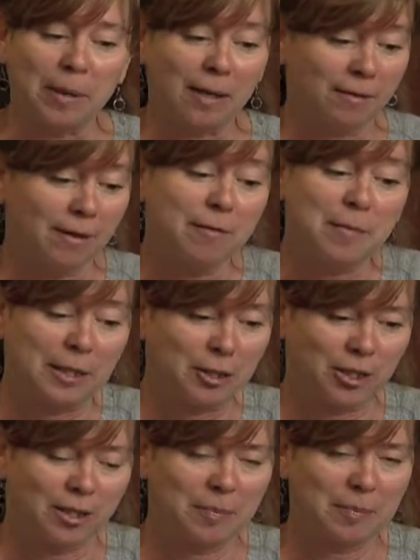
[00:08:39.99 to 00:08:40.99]
I love my
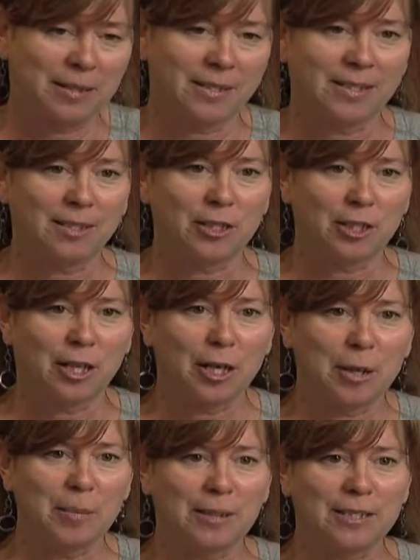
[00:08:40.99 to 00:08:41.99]
job, but it's still a
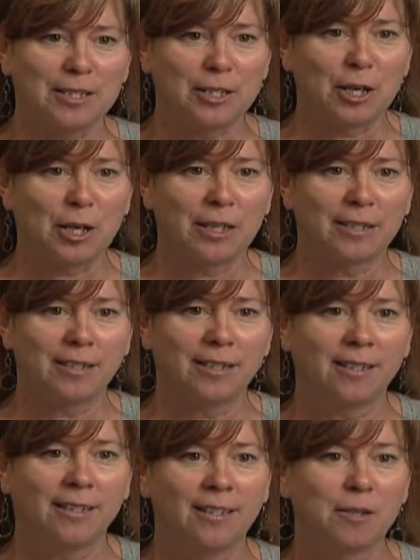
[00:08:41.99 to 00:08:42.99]
job. It's not
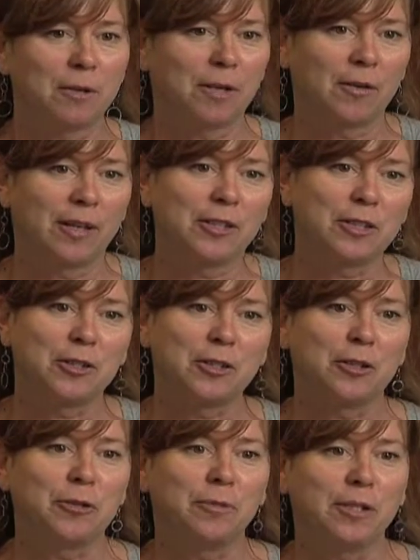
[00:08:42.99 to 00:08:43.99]
a recreation. So
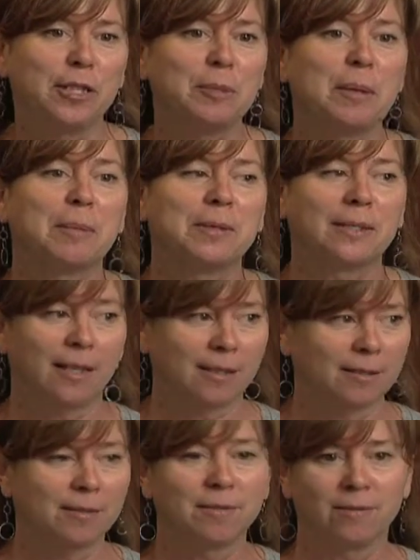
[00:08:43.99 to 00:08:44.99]
you need to be able to get
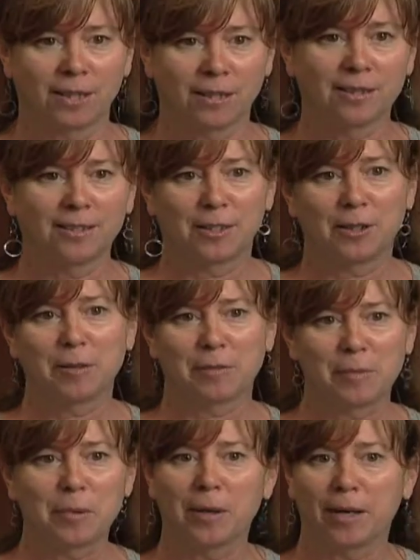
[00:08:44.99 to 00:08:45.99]
to, like I said earlier,
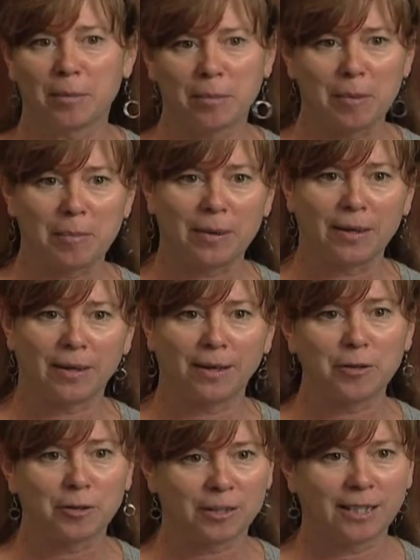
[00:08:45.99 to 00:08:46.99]
from point A to point B, and
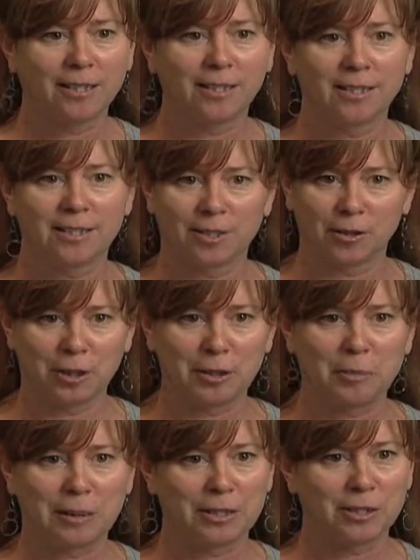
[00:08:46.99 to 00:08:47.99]
understand that it's
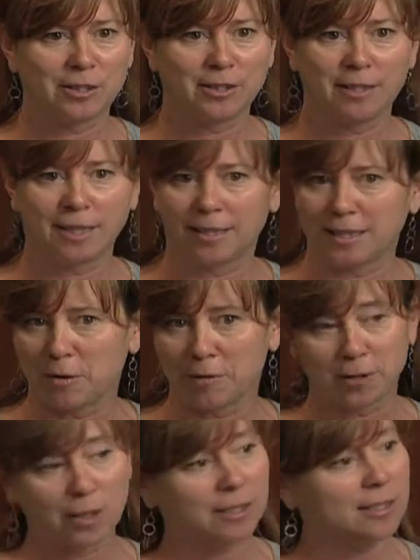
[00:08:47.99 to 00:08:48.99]
32 pages. It takes however
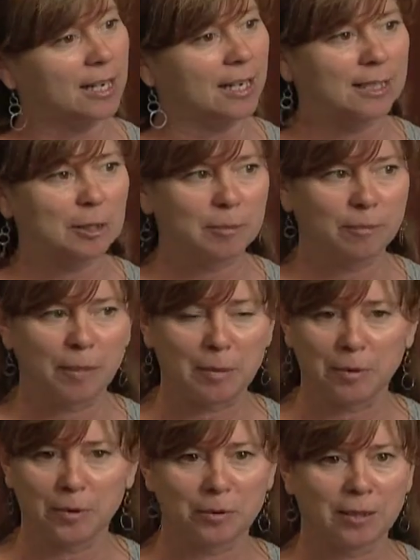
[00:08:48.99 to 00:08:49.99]
long it takes. My
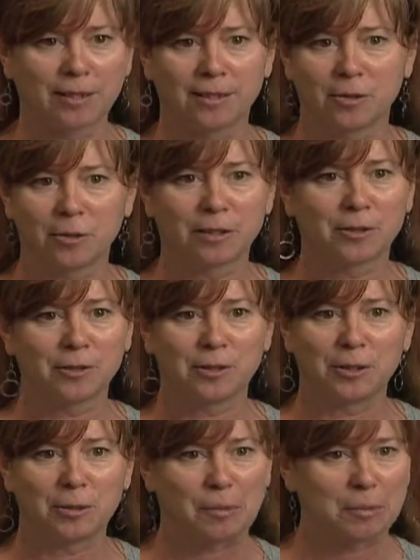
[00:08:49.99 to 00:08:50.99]
brother takes 2 years
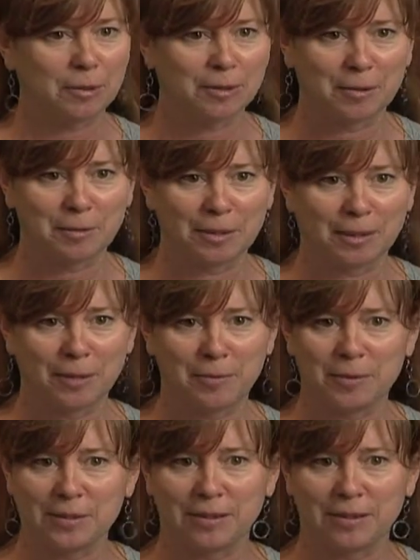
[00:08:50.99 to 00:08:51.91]
to do a book sometimes.